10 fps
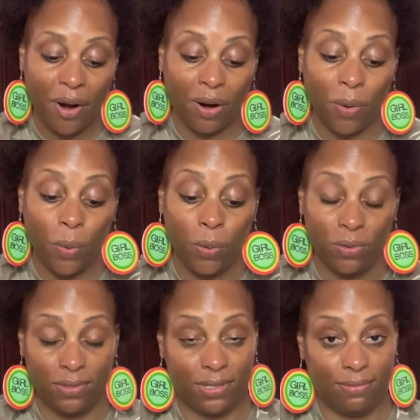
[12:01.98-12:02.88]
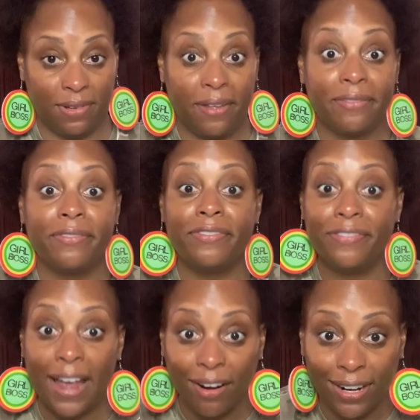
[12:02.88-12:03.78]
are old,
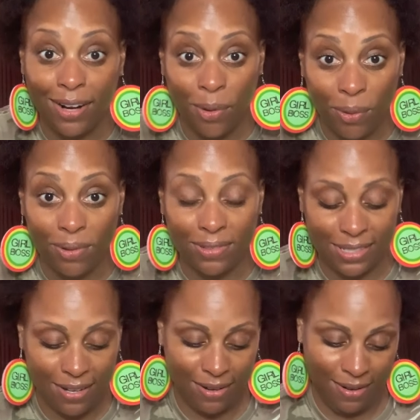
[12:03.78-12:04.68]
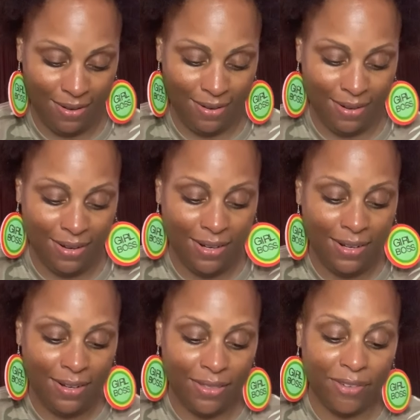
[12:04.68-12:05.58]
very old.
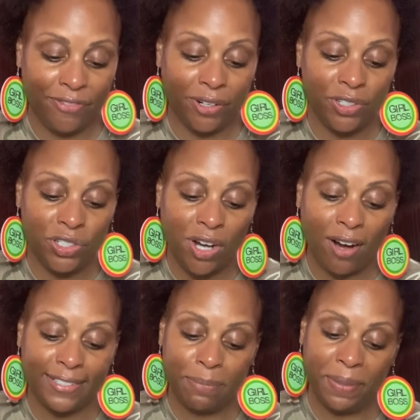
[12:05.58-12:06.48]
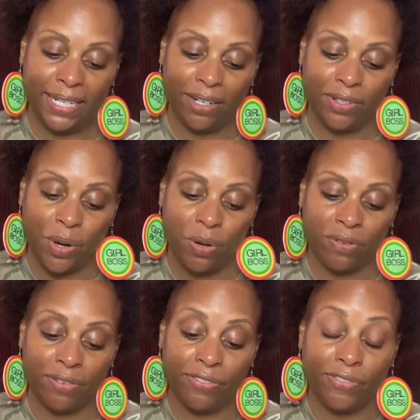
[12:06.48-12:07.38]
The first sharks appeared
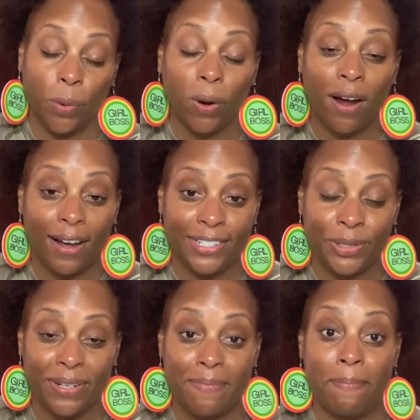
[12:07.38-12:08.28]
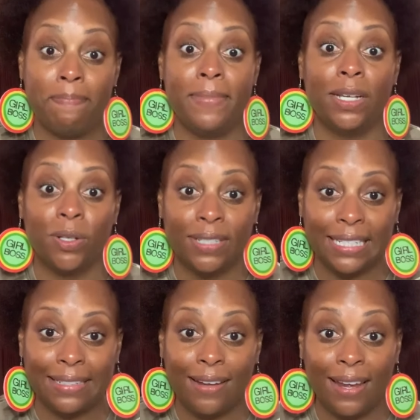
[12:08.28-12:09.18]
over 400
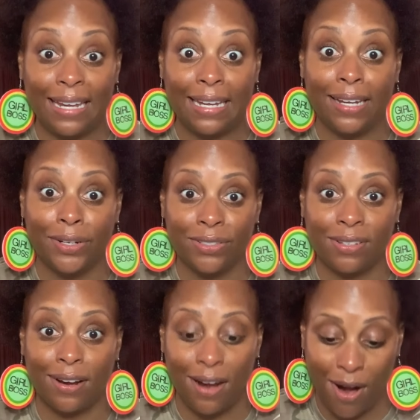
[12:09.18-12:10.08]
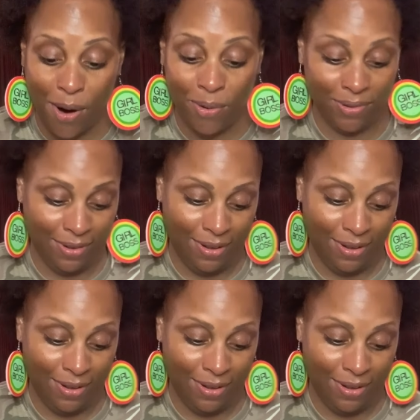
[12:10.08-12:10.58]
million years ago,